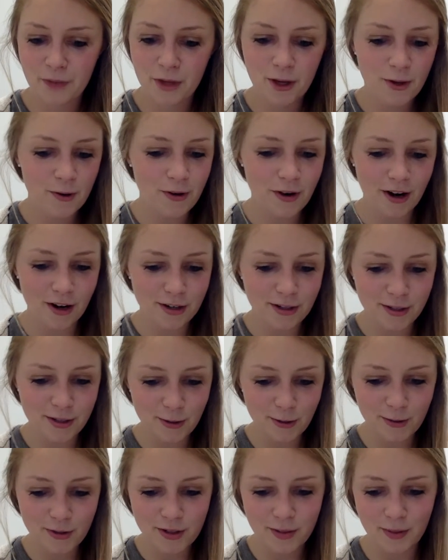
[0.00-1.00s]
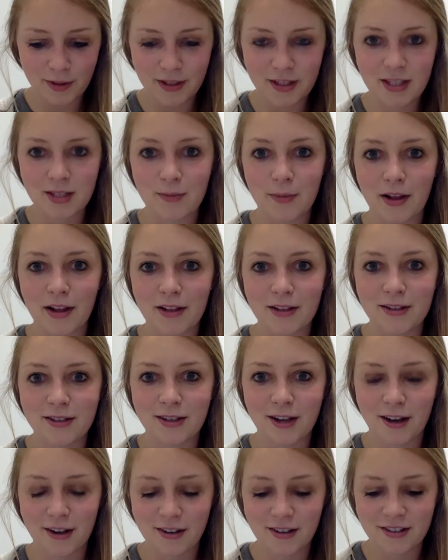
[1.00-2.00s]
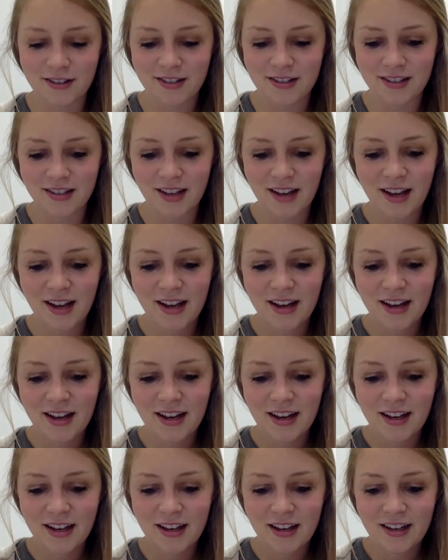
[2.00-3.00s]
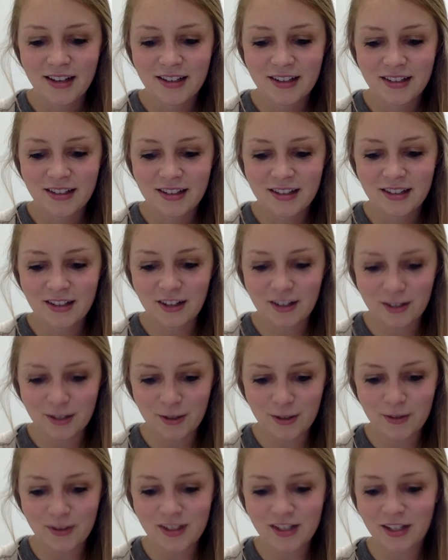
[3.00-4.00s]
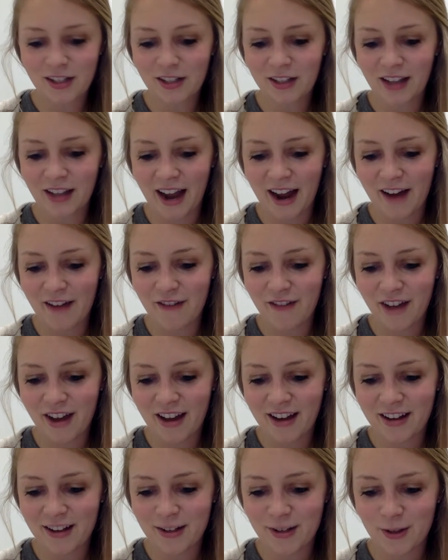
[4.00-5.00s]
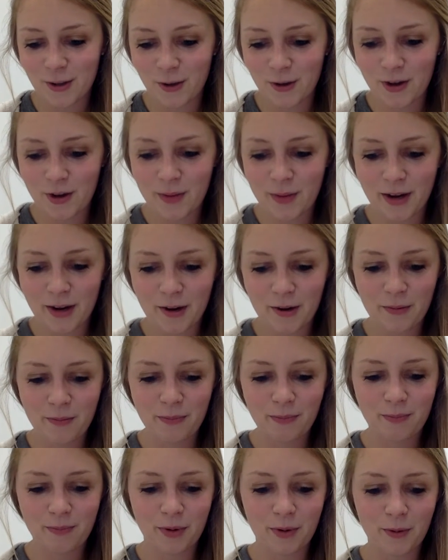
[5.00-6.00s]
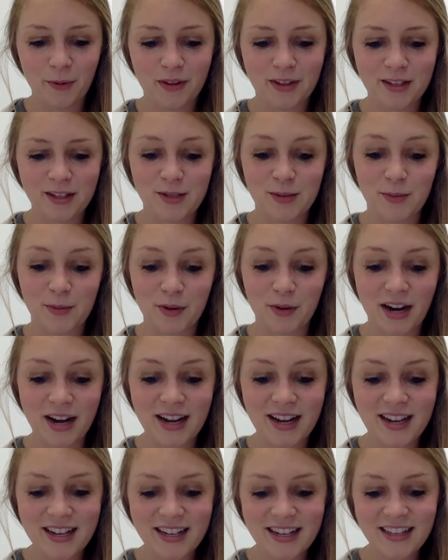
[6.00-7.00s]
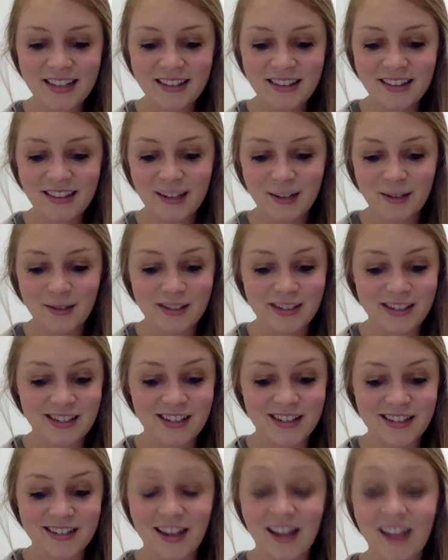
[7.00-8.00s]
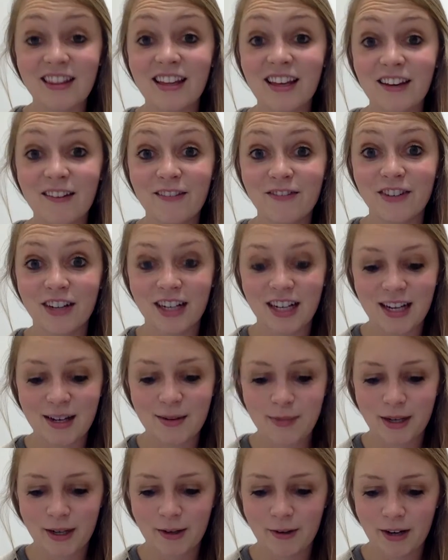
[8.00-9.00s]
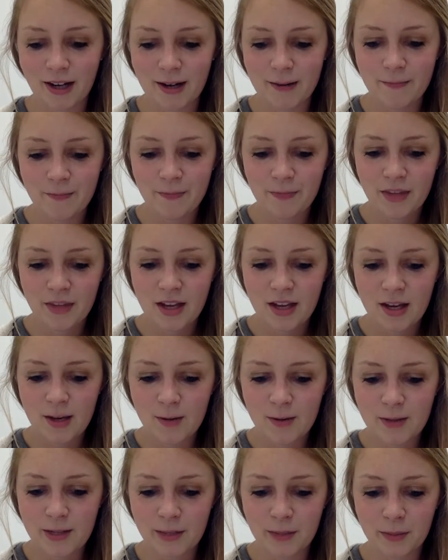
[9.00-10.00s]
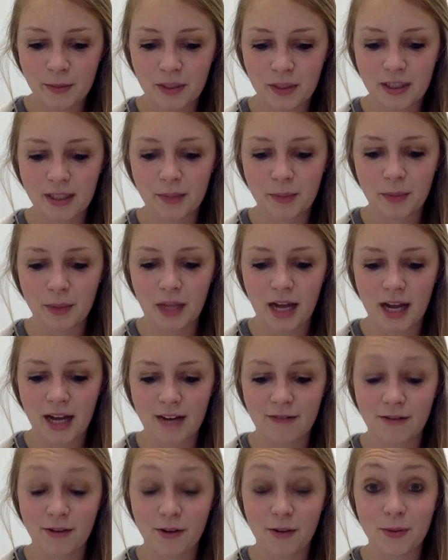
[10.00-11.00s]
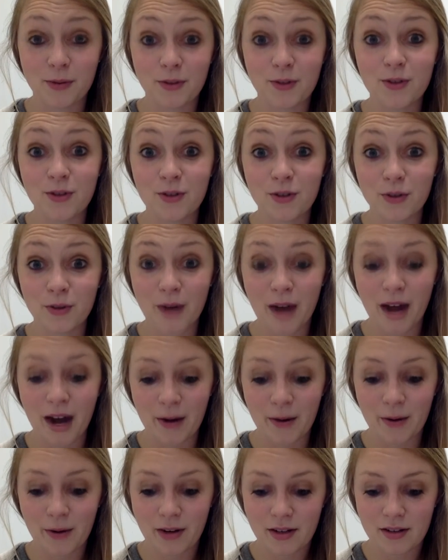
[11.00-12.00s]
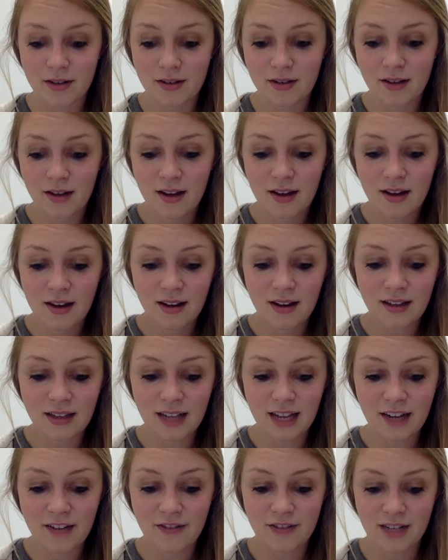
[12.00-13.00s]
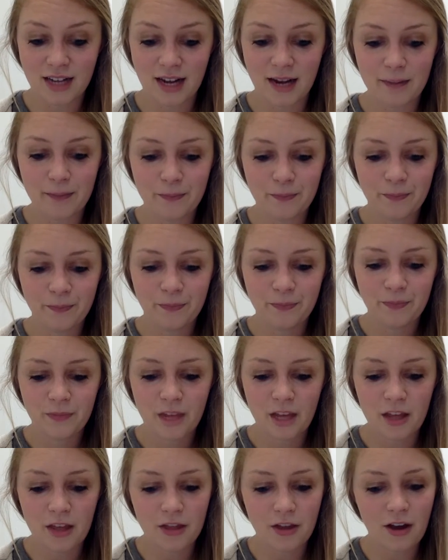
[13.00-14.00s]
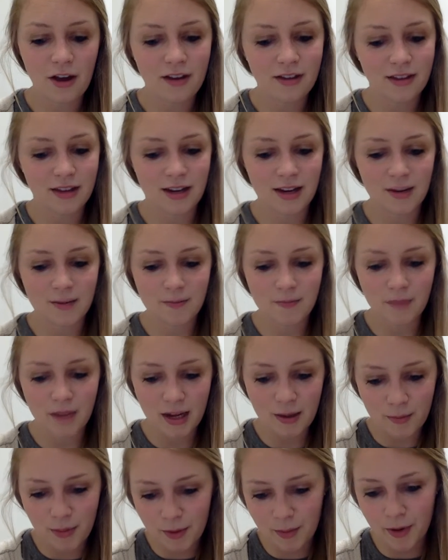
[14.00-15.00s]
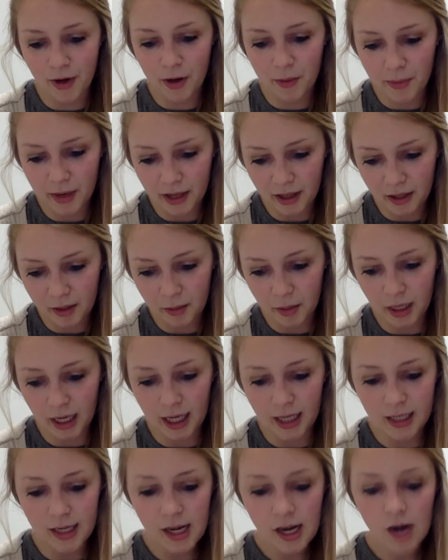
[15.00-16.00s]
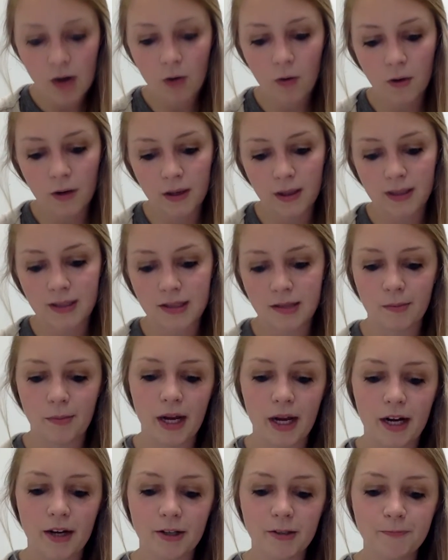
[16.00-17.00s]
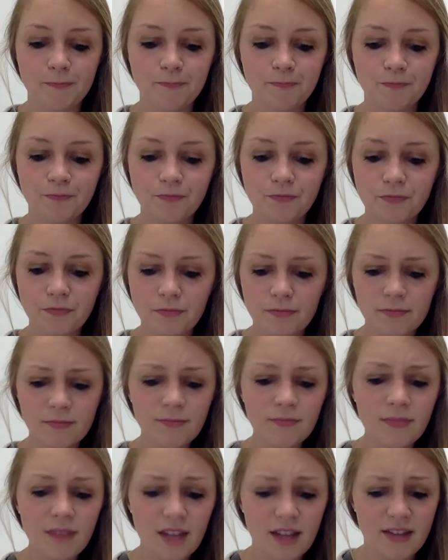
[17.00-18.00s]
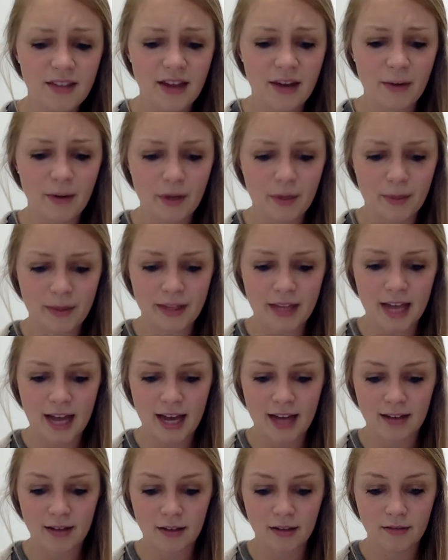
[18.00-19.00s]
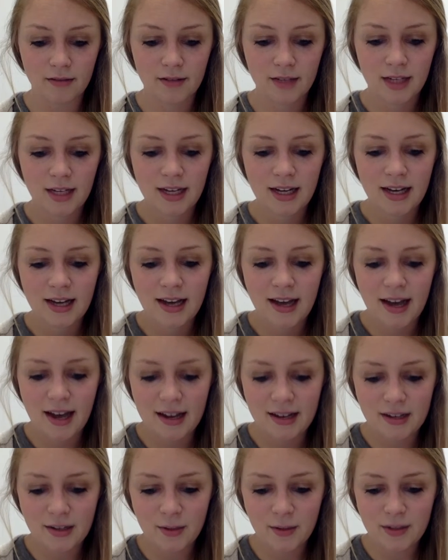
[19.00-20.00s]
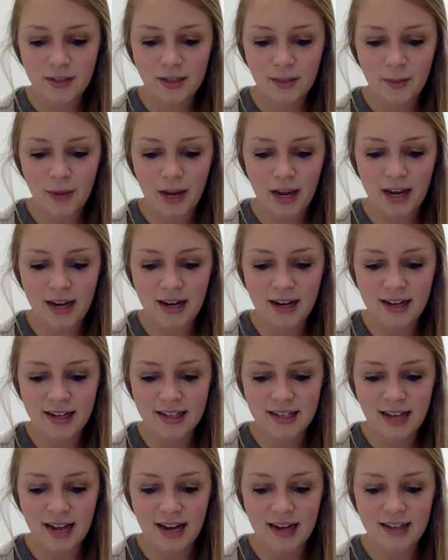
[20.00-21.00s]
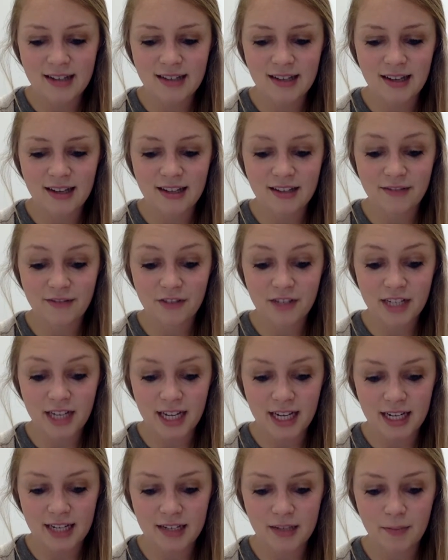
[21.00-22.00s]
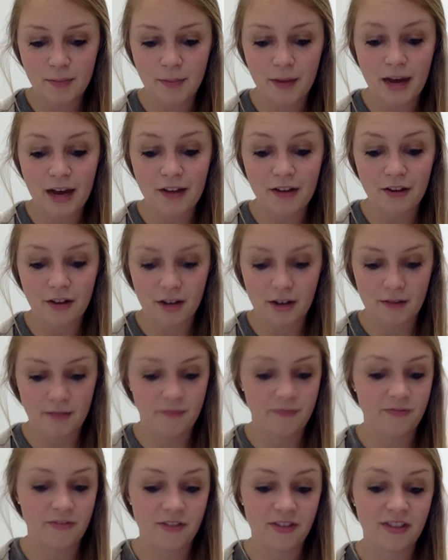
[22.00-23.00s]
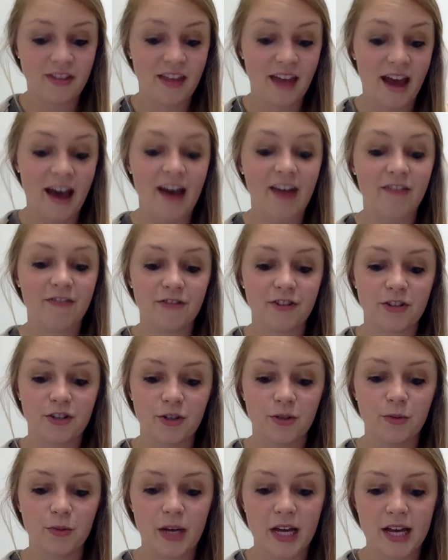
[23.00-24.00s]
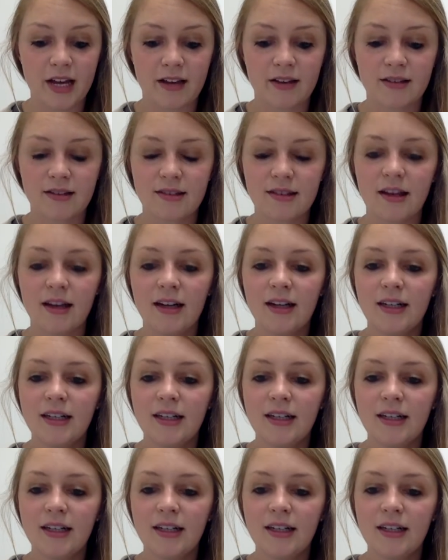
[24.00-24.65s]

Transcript: Cute cartoons about the smell of skunks. Cartoons to laugh at and joke about, but when the spray hit, there was nothing funny about it. He was completely blind for almost 2 hours, a lifetime. He thought that he might be permanently blind, or at least impaired, and that would have been the end. As it was, the pain in his eyes lasted for days, bothered him for 2 weeks.